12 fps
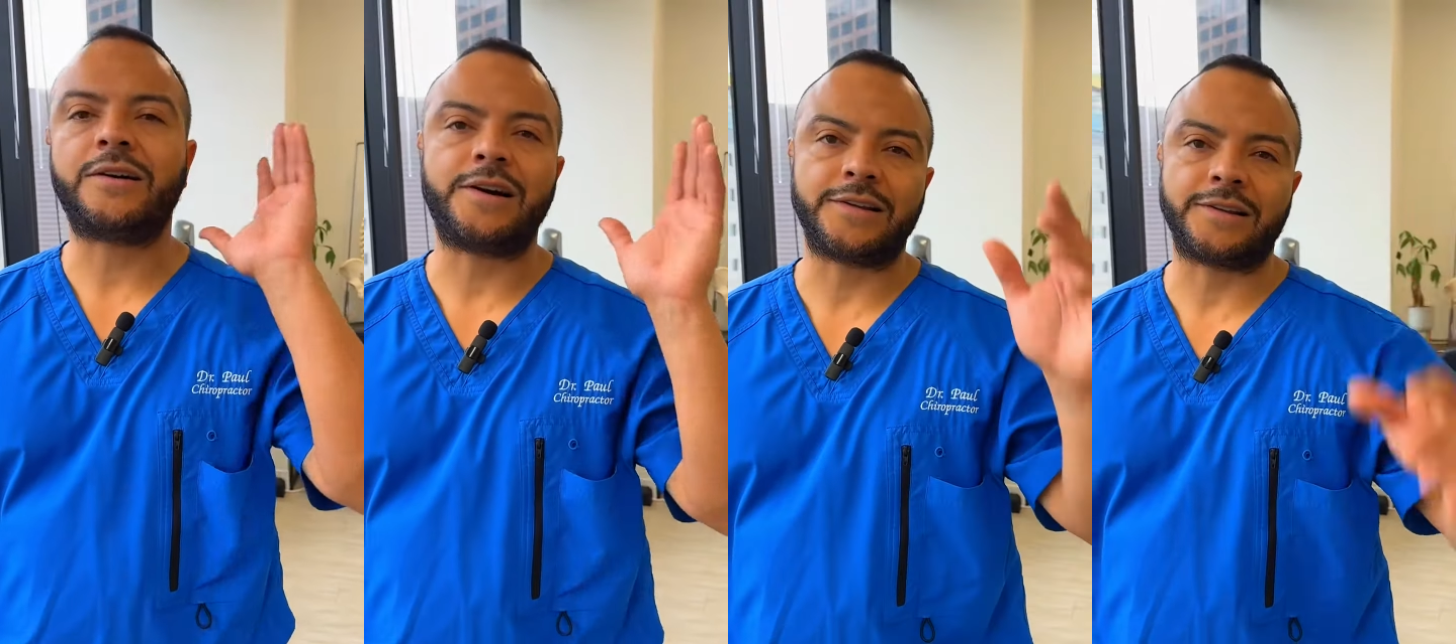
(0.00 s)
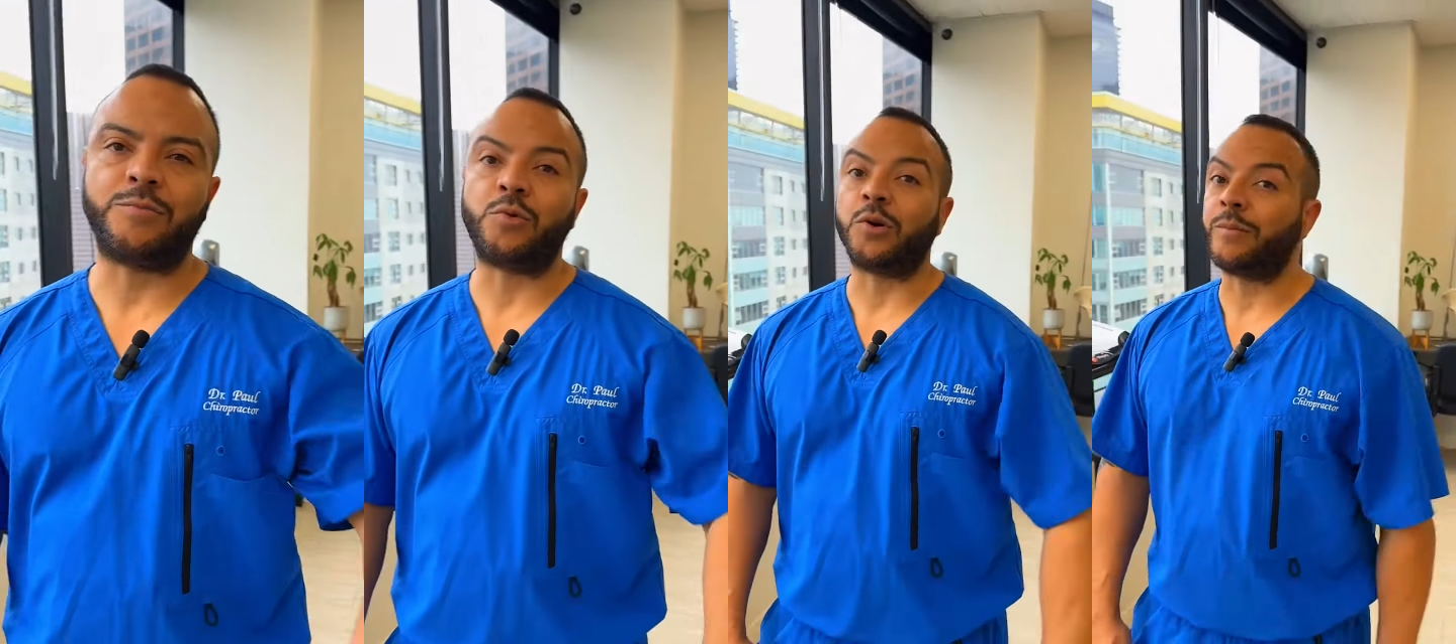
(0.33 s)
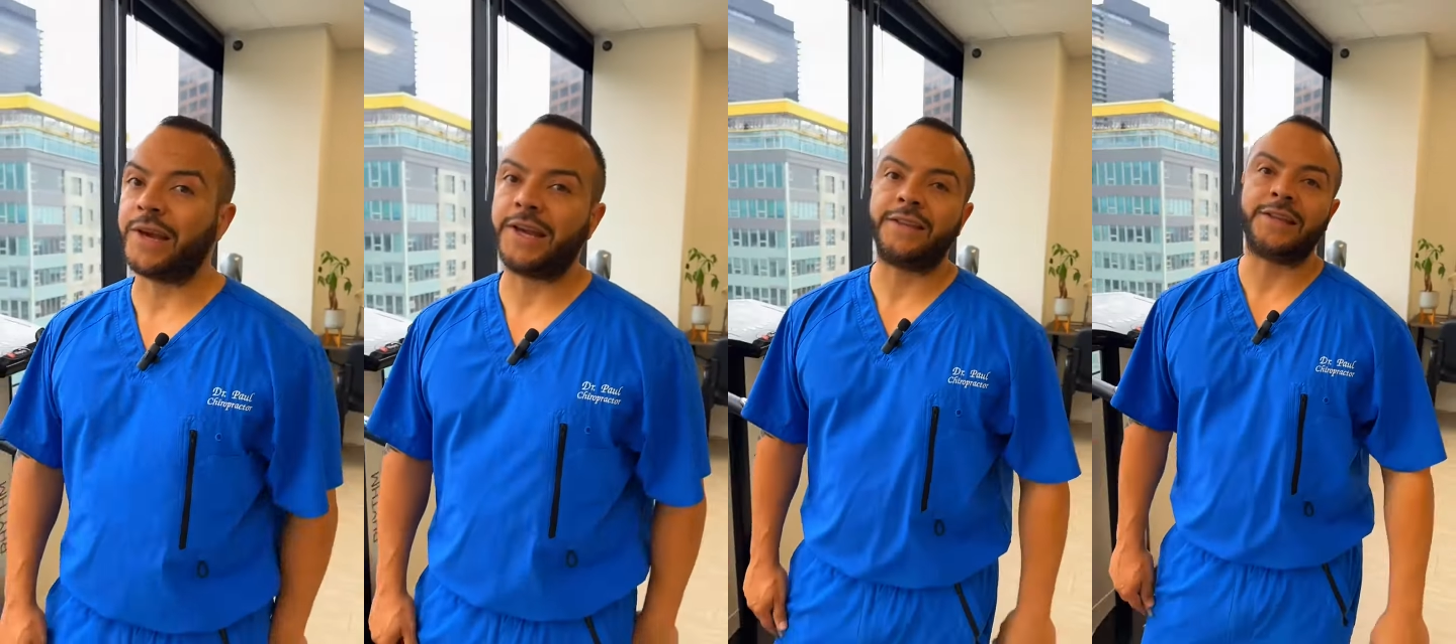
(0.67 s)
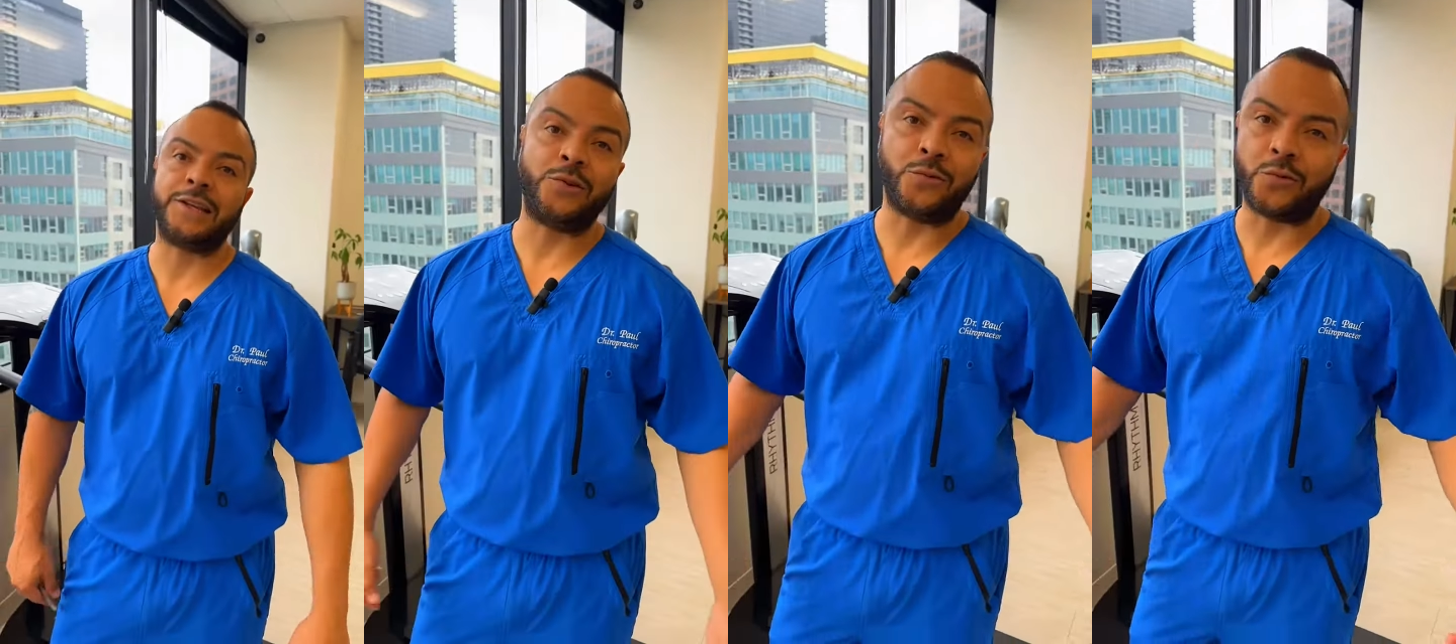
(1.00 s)
causes more pain
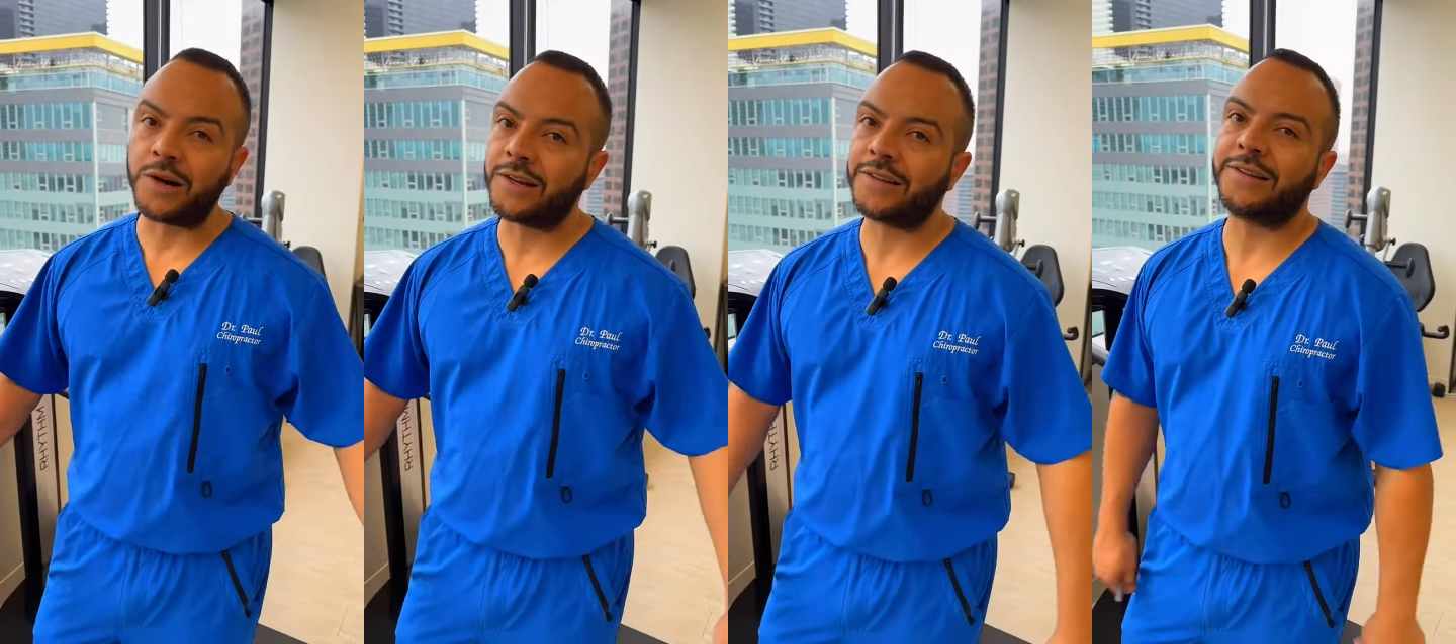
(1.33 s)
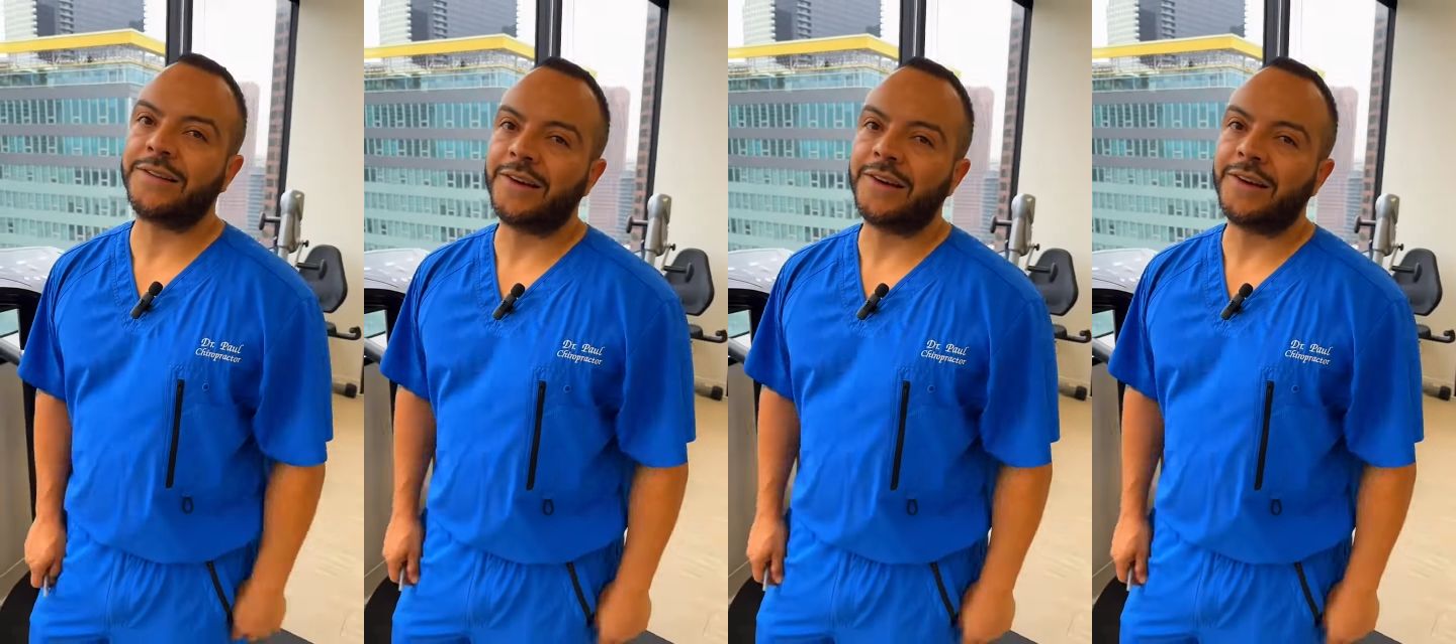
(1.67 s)
than you want,